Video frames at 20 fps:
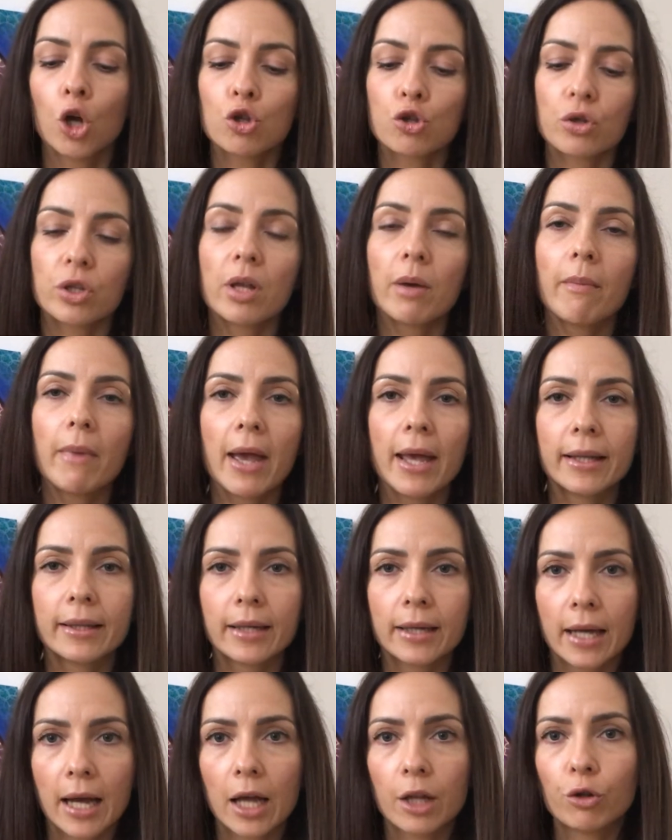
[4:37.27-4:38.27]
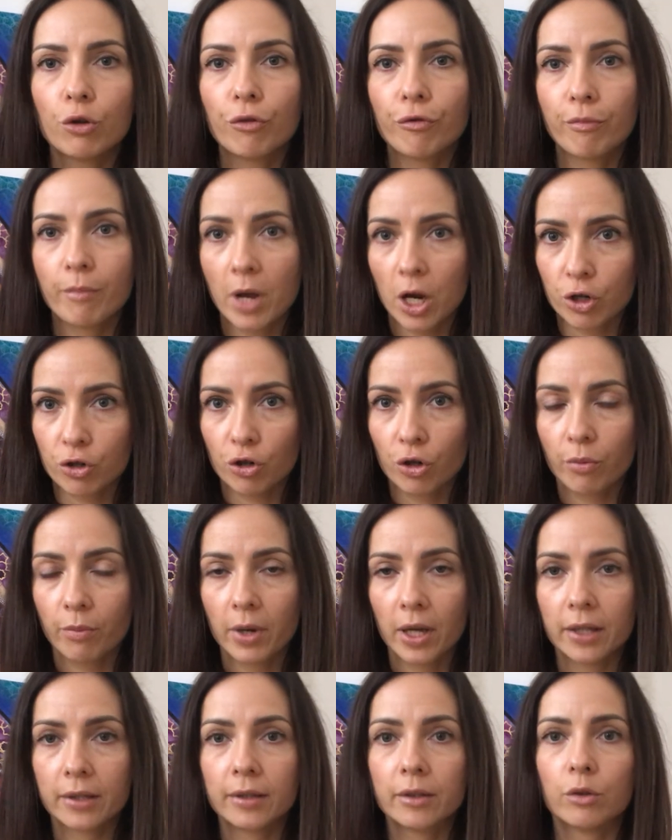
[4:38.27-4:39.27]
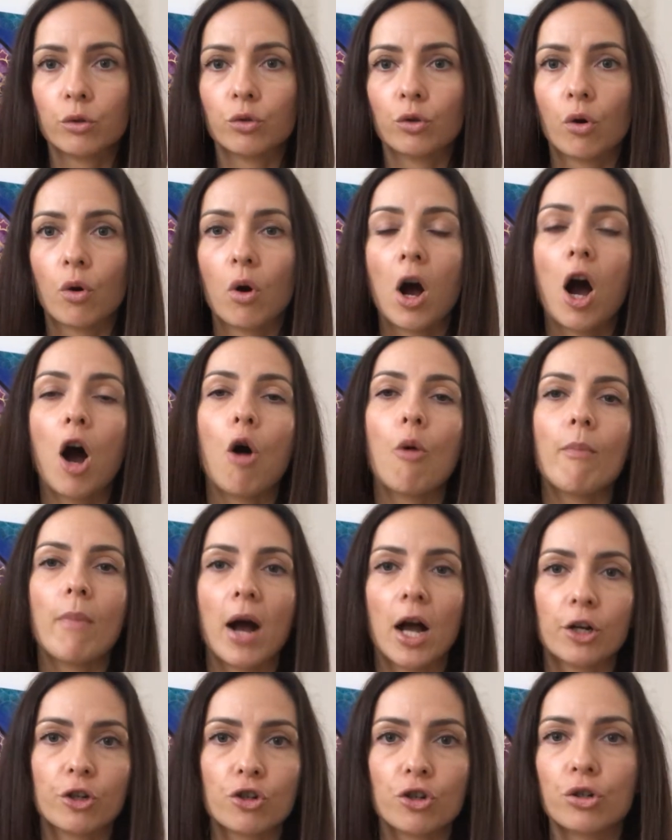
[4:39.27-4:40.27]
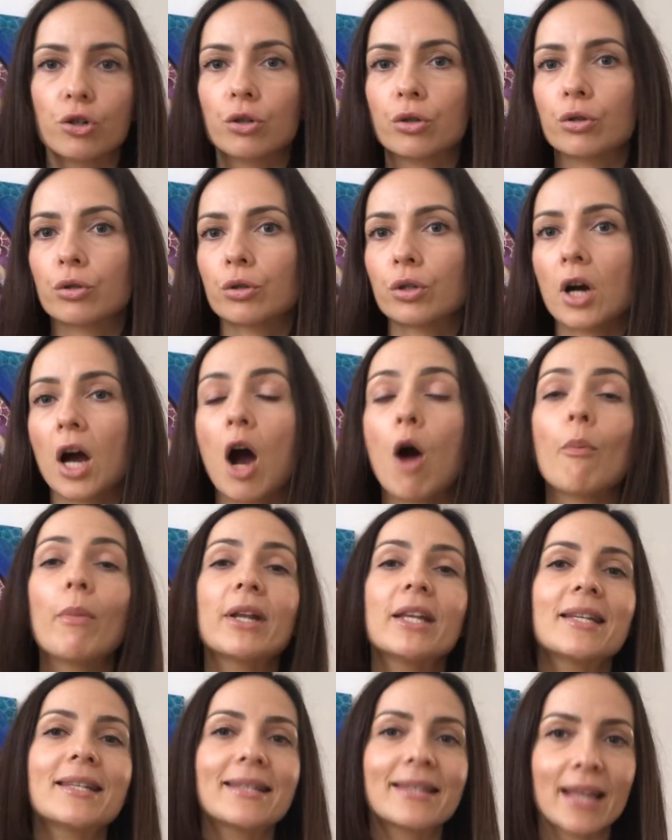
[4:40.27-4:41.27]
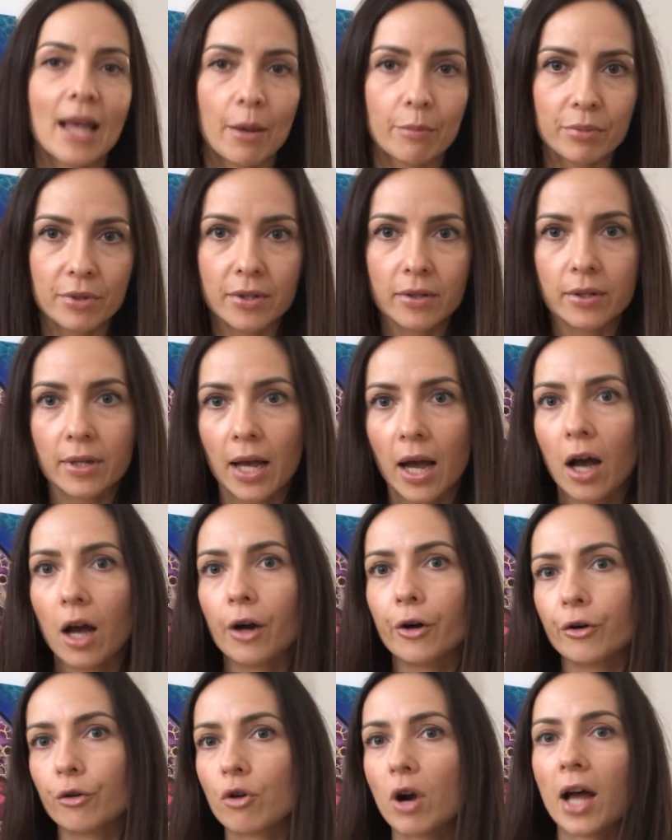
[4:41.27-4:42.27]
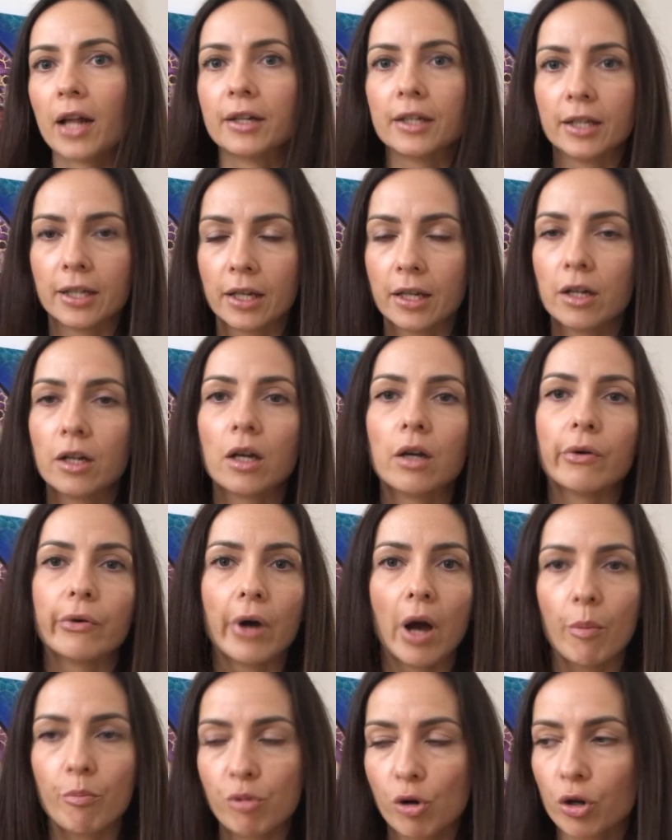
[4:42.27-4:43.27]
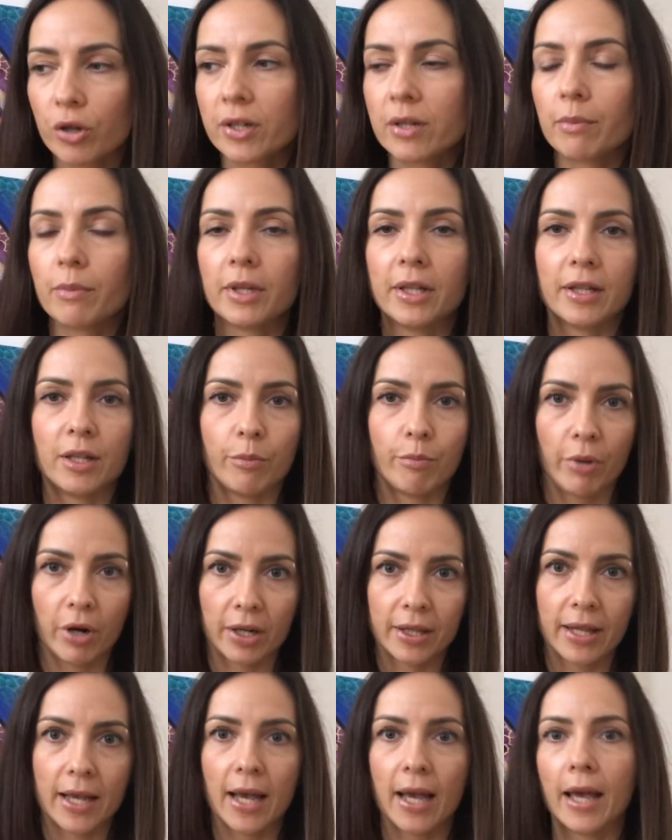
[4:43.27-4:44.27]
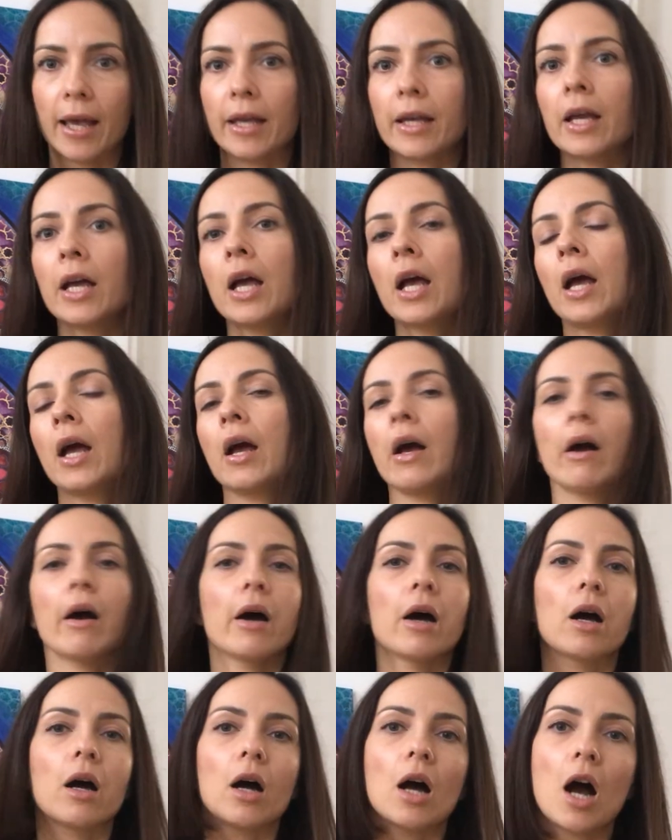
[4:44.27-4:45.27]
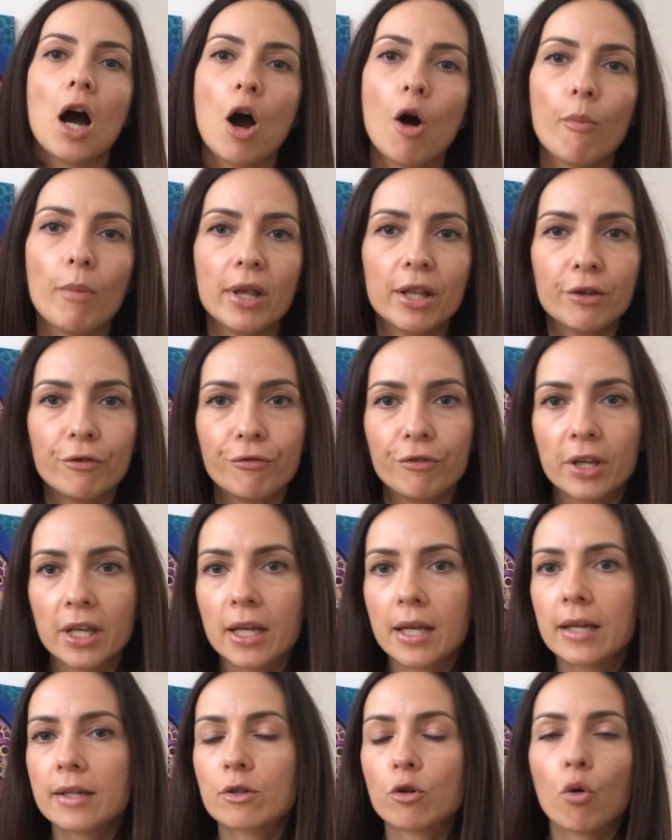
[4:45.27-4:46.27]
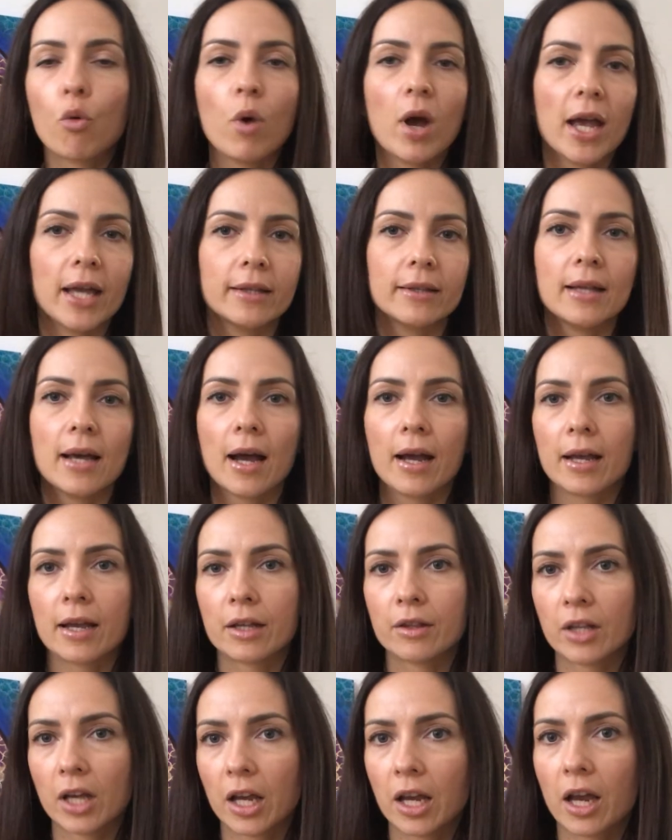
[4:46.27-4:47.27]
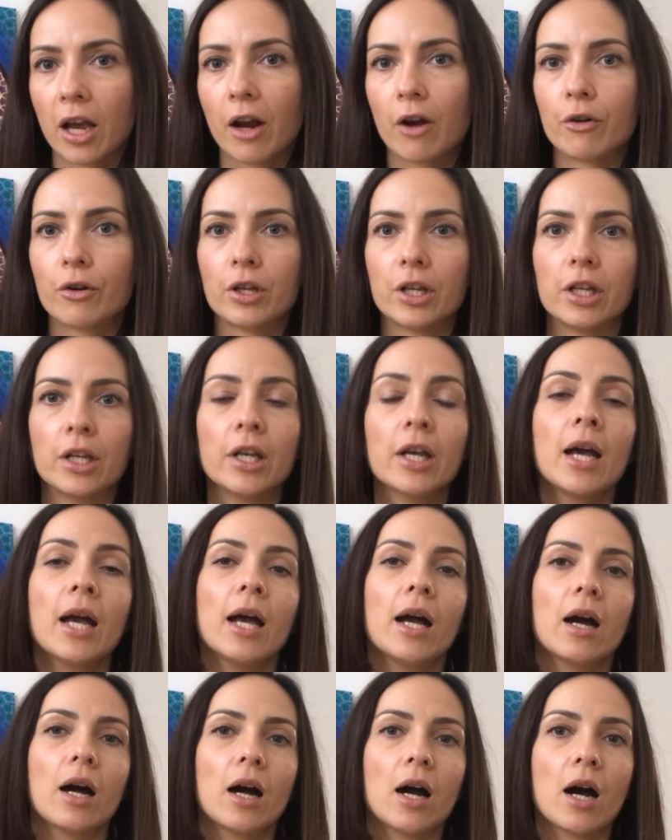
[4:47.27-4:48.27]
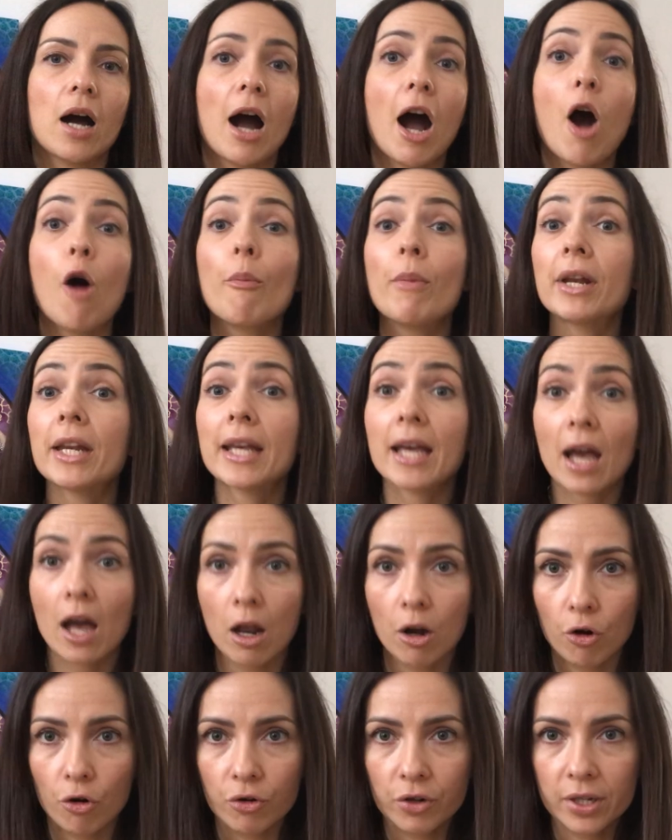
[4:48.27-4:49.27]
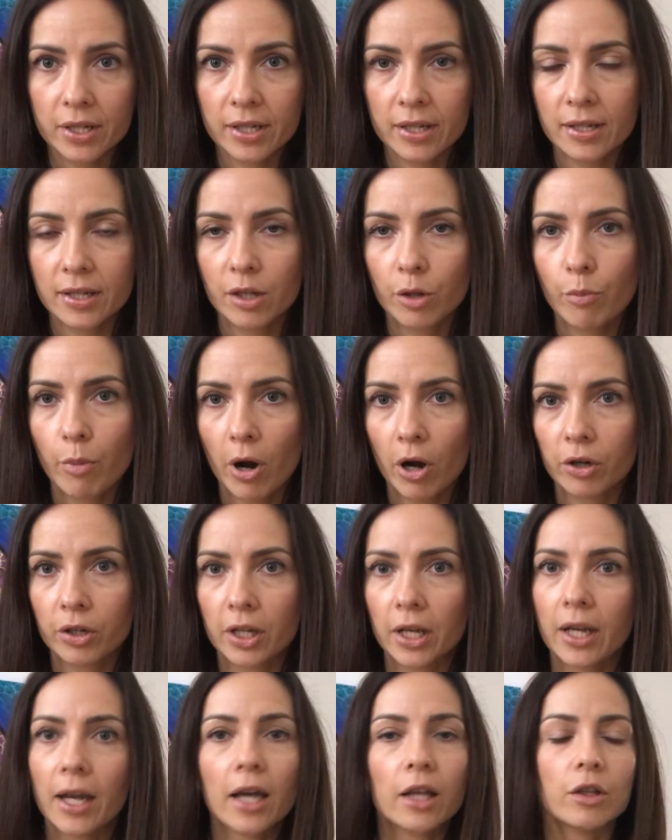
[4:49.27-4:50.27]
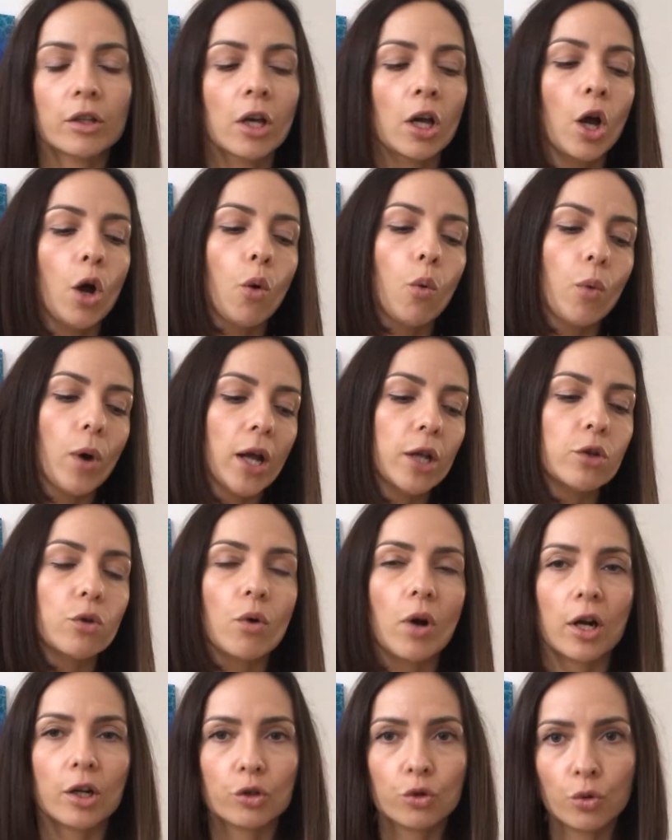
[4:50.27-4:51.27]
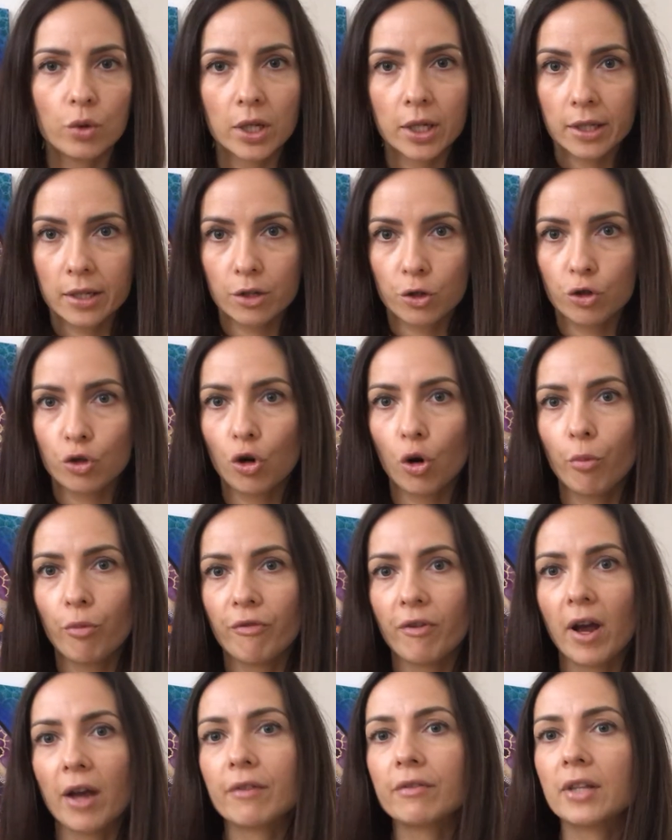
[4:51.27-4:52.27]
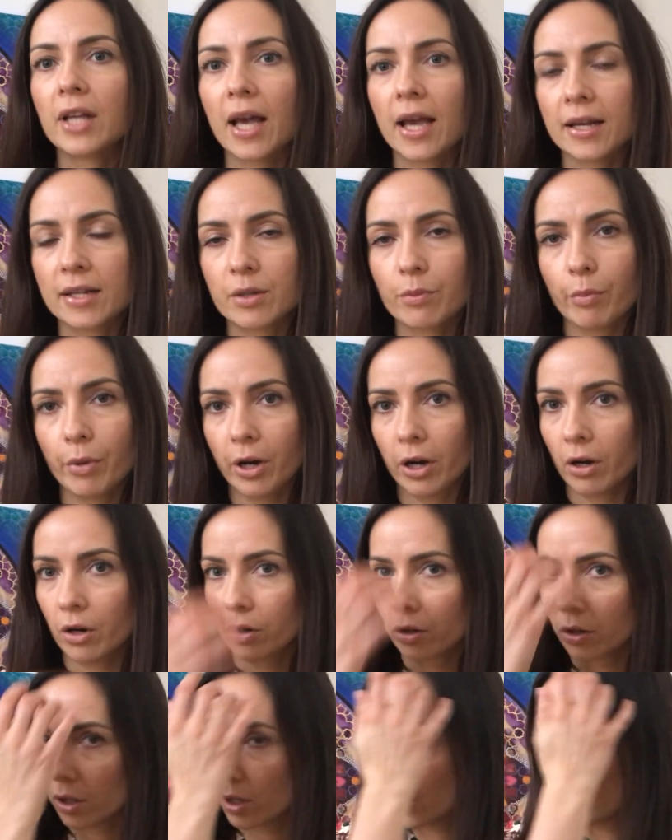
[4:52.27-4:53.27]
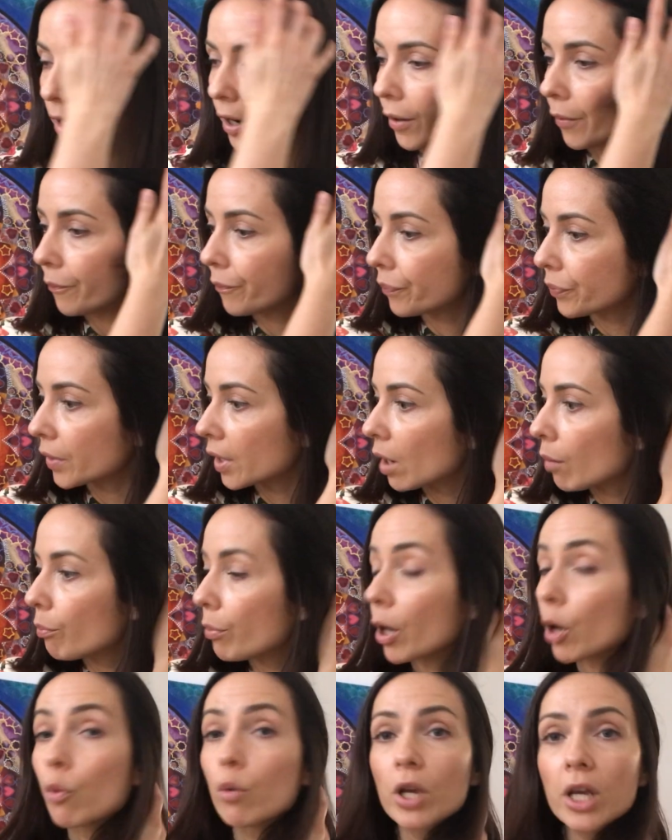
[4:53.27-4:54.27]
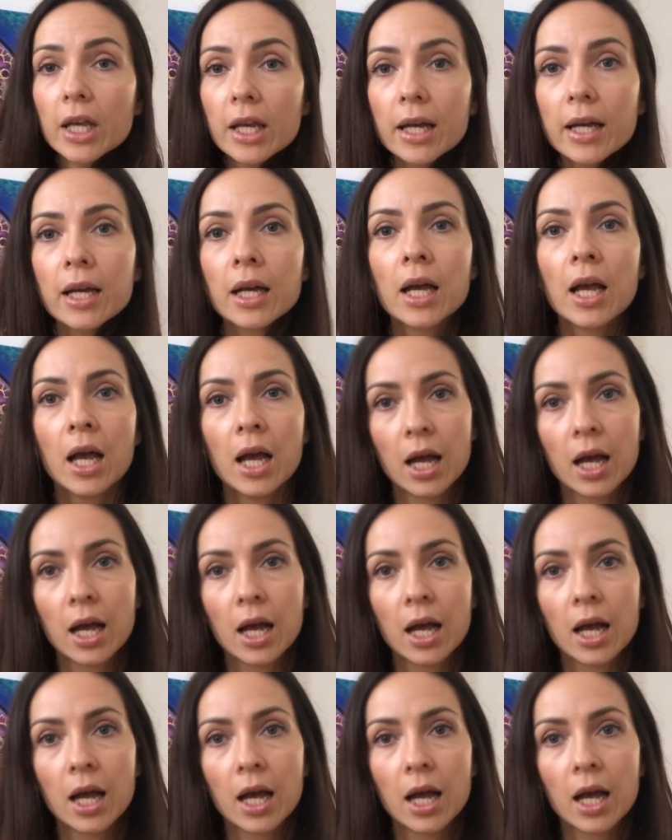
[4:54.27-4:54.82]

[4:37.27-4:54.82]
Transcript: So they made the kind of measurement, how many steps they are running approximately per day, how many things or weight that they carry, how many calories is it burning. And when you are doing this job 5 days per week,